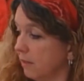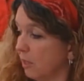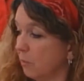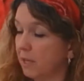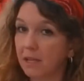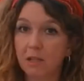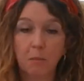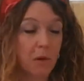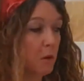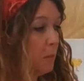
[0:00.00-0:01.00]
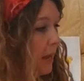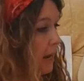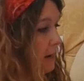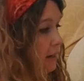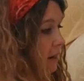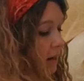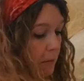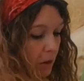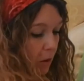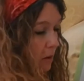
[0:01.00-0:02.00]
dip it in the blue paint, and
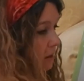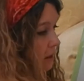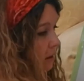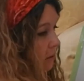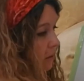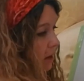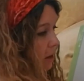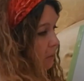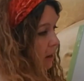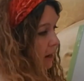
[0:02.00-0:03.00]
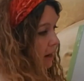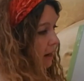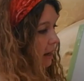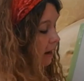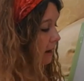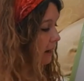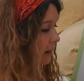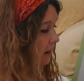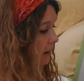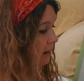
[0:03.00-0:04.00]
I'm going to give him a little eye,
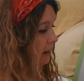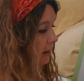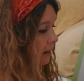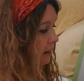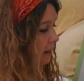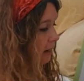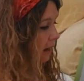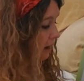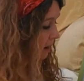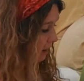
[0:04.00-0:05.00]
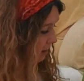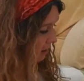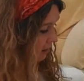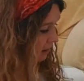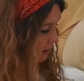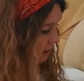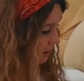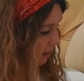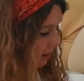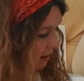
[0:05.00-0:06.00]
and a little eye, a
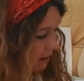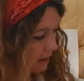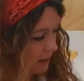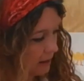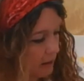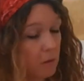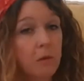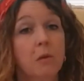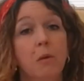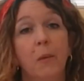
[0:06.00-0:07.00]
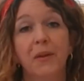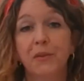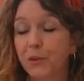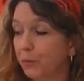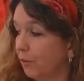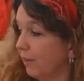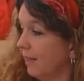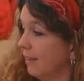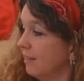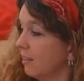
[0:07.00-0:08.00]
little eye. Ooh, 1, 2, 3,
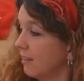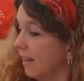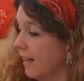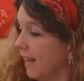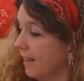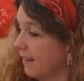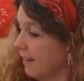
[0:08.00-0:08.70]
just like that.